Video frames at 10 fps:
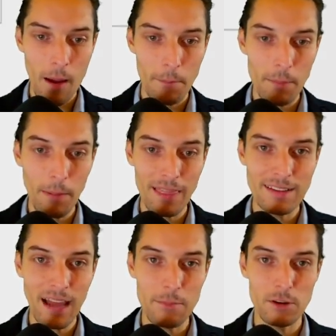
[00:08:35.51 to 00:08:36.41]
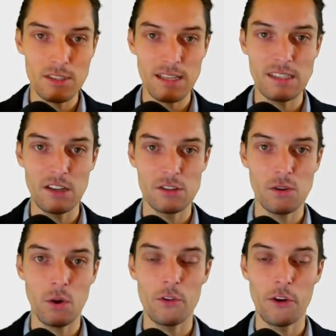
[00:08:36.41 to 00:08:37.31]
But by the time you're 60 years
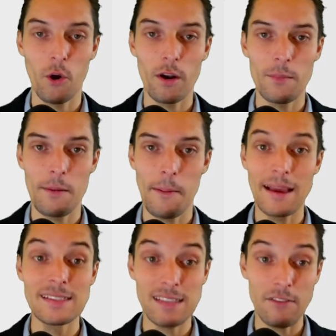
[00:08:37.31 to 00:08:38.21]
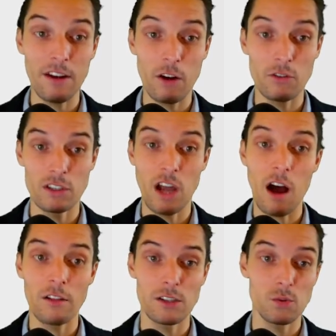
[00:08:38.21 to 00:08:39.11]
old, you're going to be paying
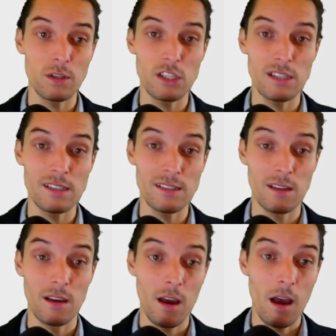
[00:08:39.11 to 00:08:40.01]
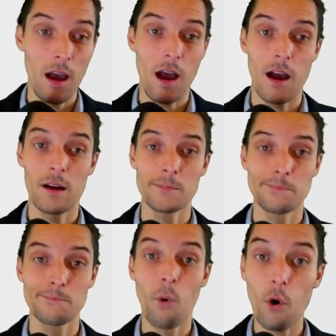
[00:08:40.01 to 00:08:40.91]
$700, which is
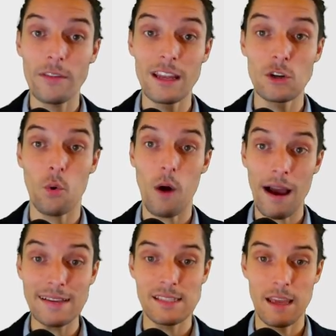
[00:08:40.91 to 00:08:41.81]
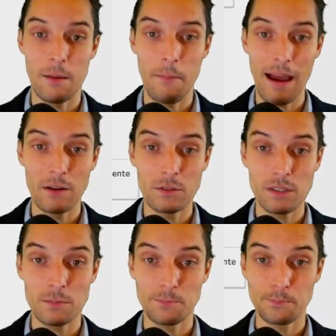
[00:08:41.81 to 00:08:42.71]
more than twice the amount.